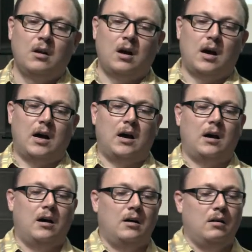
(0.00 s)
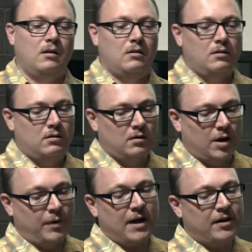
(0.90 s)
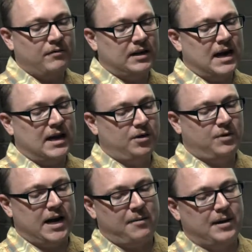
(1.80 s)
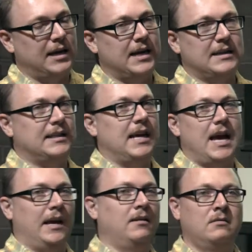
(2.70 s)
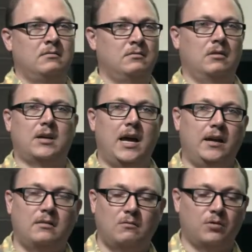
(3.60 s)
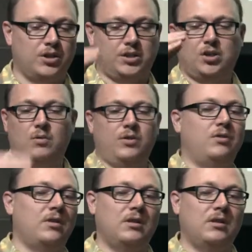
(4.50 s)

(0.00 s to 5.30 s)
Uh, and we haven't even gotten to what happened to ESEA, okay? We're just going through the